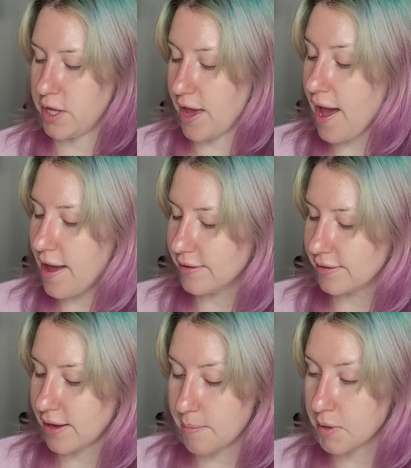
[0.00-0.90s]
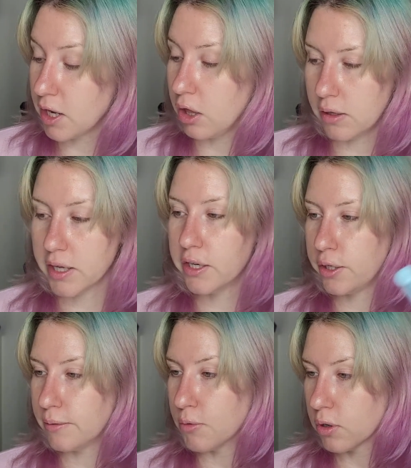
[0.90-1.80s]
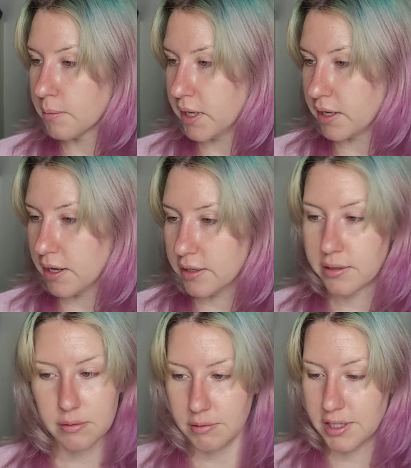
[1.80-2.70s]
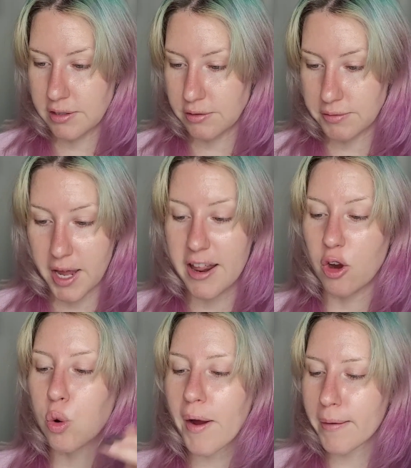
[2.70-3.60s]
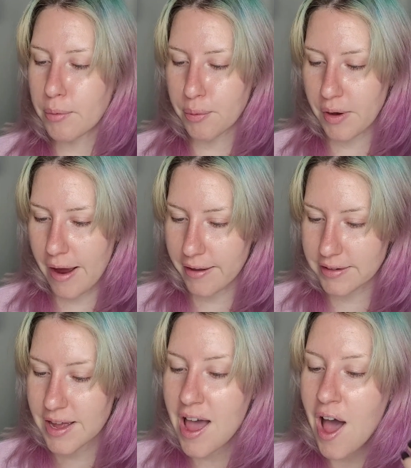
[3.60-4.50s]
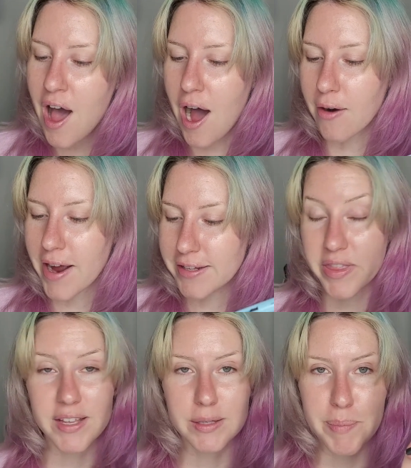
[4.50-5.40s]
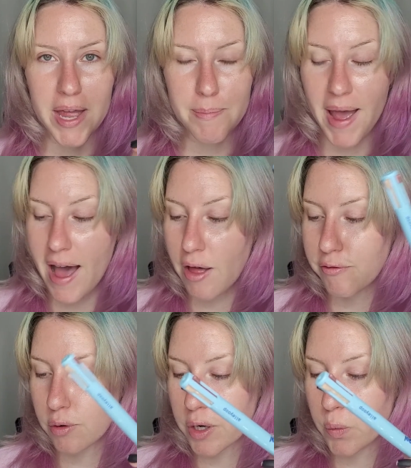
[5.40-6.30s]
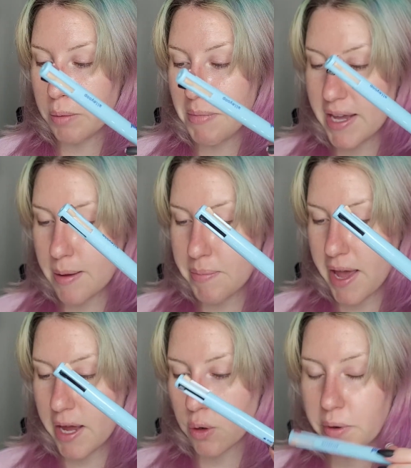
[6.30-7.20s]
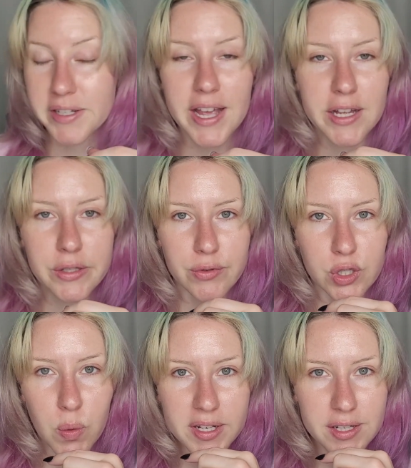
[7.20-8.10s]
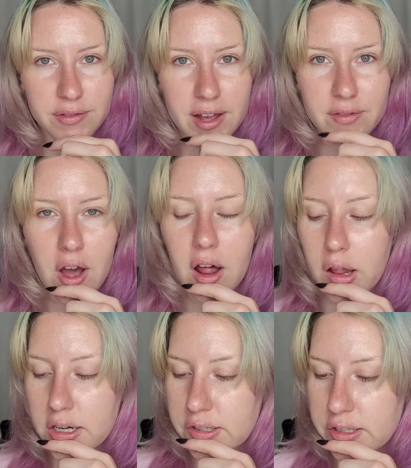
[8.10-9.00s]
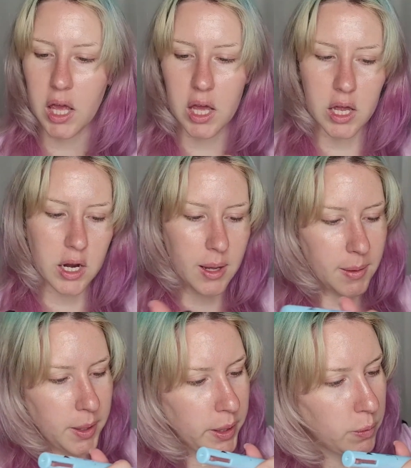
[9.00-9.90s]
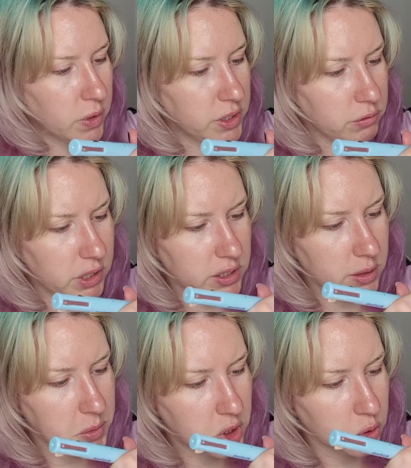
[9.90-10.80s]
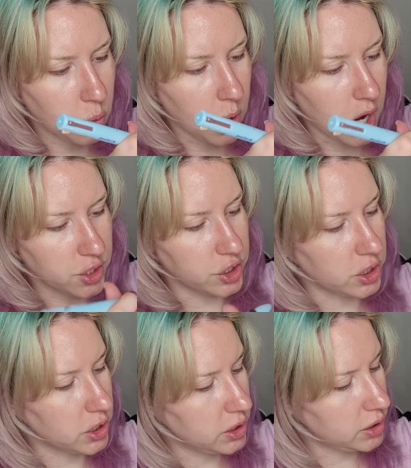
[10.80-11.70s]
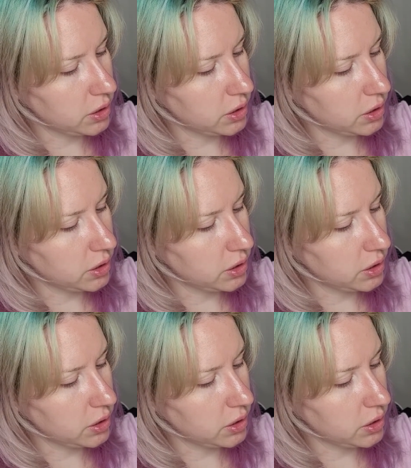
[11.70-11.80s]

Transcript: Yes, I'm gonna look into you more because this is an incredible product. All right, this Pen Pal 4-in-1 makeup pen retails for $25, and I want to get some swatches.